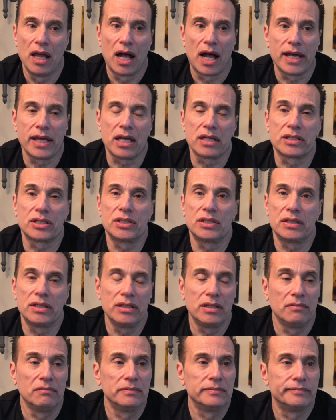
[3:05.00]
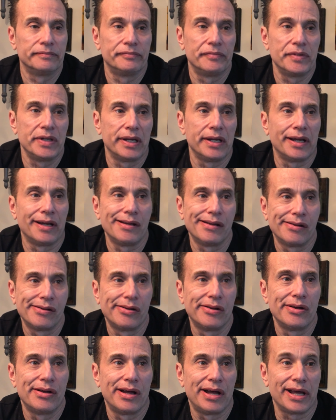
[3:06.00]
I guess
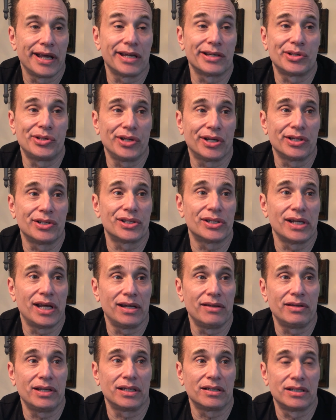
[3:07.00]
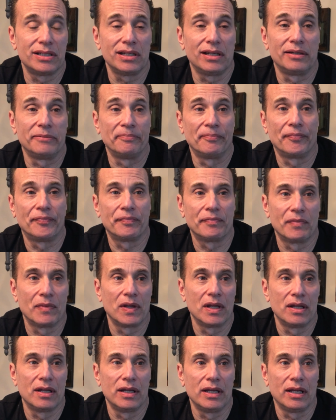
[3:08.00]
you could say that,
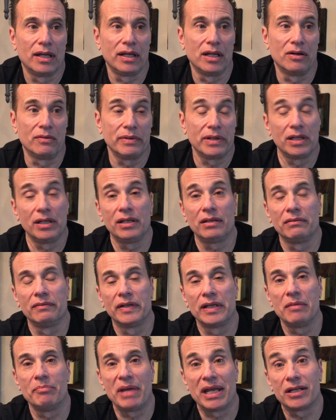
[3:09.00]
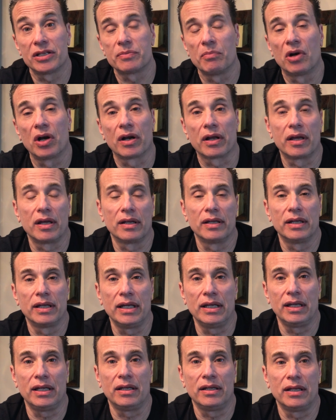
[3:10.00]
he made his mark.
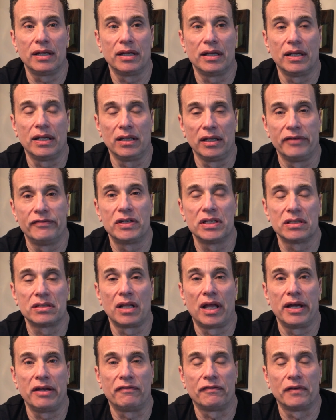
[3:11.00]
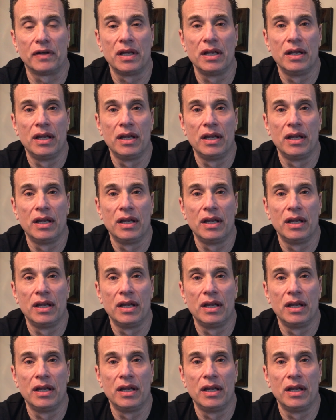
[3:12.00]
He lived his life.